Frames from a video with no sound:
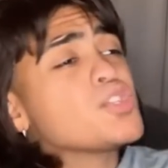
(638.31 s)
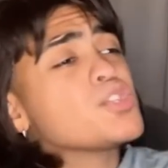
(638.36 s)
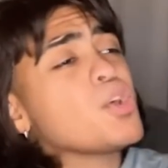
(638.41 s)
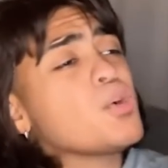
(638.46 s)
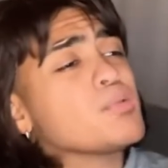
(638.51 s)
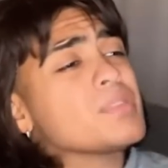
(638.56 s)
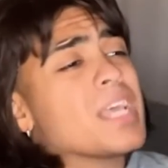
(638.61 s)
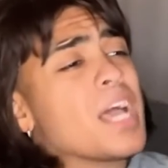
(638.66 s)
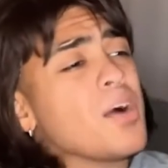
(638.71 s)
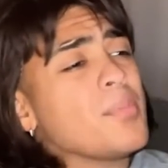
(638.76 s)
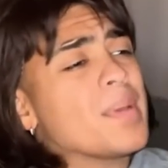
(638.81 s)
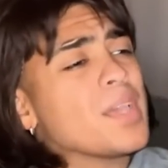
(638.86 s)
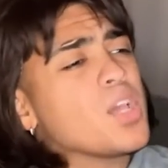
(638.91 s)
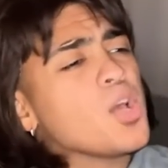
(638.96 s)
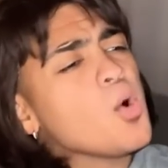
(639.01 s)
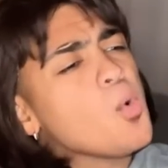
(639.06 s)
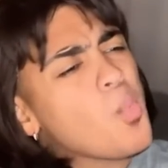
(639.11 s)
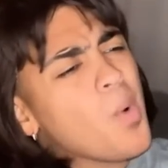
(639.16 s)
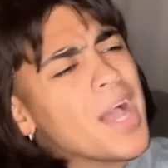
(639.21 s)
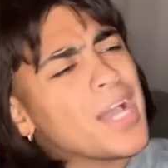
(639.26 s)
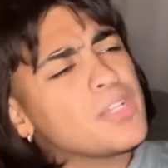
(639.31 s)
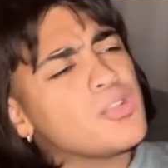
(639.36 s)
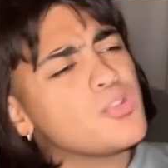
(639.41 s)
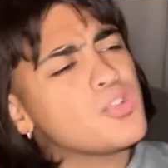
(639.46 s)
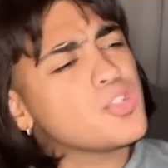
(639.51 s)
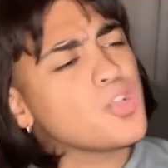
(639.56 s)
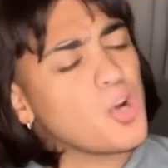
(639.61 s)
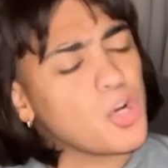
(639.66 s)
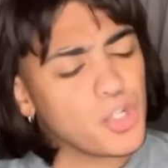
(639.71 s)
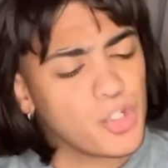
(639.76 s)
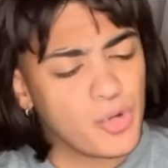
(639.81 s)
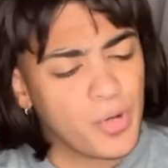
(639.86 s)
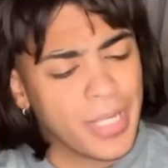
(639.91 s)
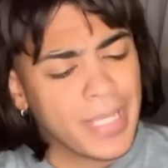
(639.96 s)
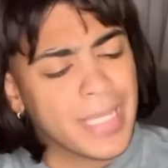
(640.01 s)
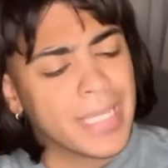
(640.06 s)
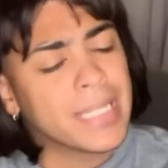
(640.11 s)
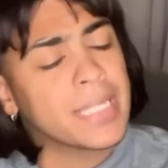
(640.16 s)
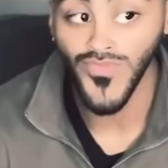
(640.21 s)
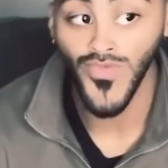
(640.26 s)
So tell me, why'd you start
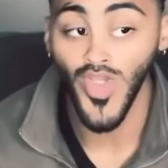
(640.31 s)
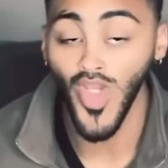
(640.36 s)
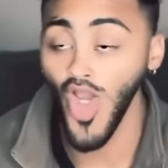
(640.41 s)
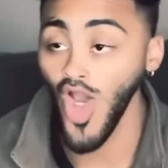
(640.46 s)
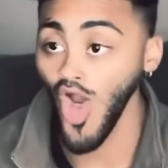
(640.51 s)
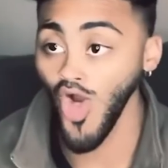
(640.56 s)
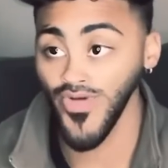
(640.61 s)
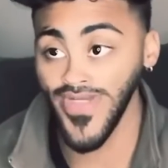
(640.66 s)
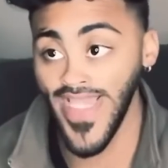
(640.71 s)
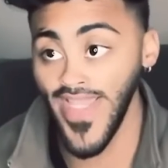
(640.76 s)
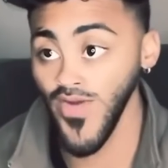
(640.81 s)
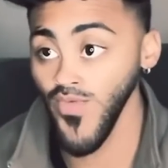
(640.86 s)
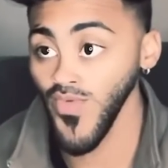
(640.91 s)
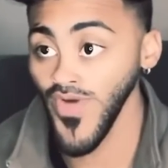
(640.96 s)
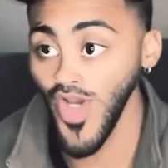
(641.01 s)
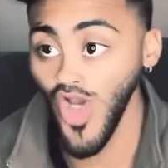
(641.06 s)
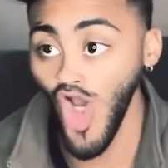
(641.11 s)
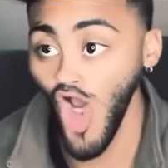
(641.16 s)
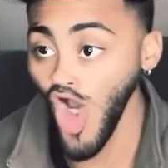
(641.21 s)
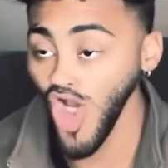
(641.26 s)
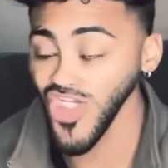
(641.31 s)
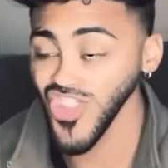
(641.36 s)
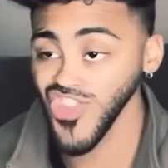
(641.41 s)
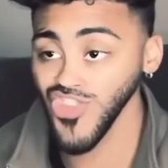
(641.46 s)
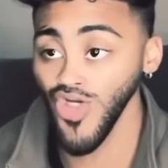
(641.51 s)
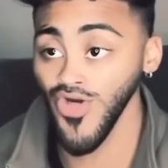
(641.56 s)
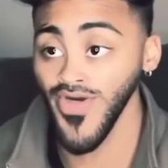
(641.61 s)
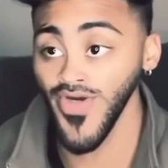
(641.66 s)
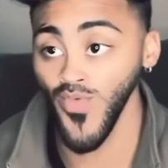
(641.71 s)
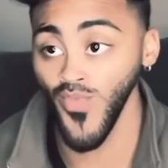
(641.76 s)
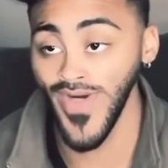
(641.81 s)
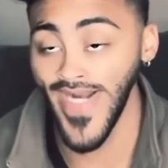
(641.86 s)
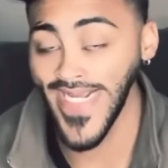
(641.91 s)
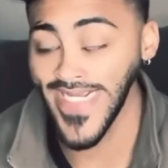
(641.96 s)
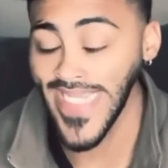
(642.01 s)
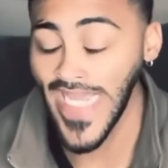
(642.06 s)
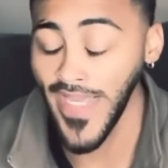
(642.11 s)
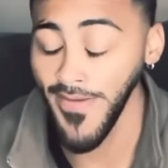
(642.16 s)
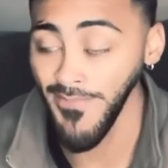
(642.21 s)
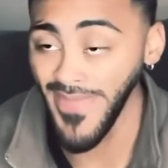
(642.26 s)
drinking? Okay, well, it all started when
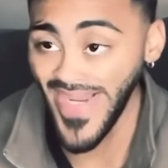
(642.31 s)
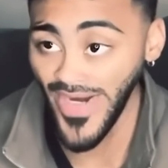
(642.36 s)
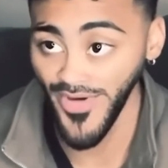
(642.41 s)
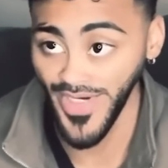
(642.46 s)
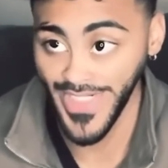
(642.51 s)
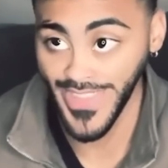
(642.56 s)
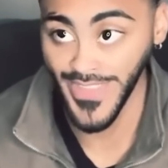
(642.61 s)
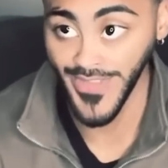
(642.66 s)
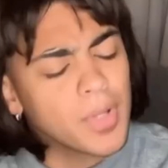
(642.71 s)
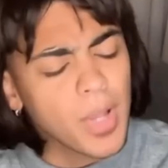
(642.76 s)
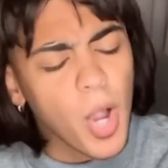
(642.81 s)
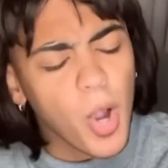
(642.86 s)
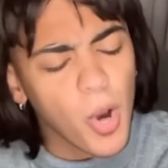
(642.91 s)
I got married.